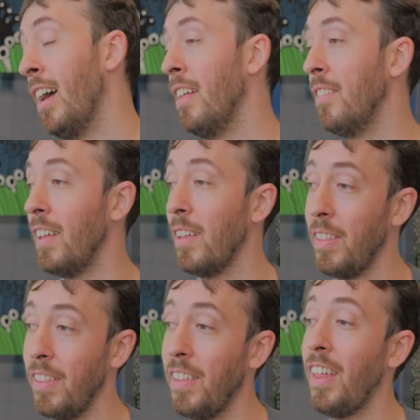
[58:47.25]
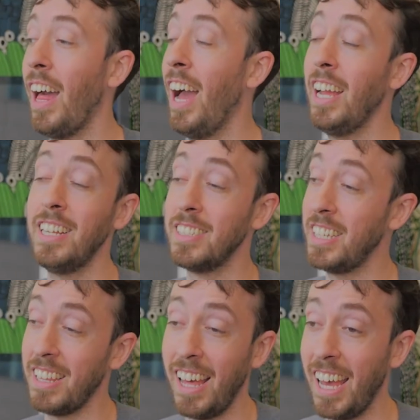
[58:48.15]
So I didn't
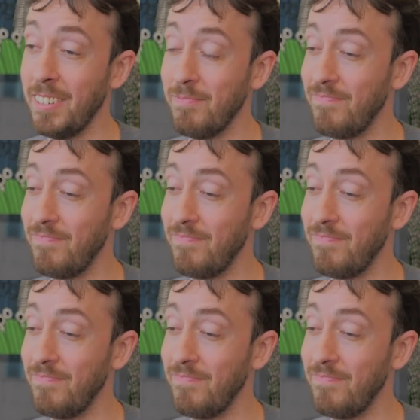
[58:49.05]
say that.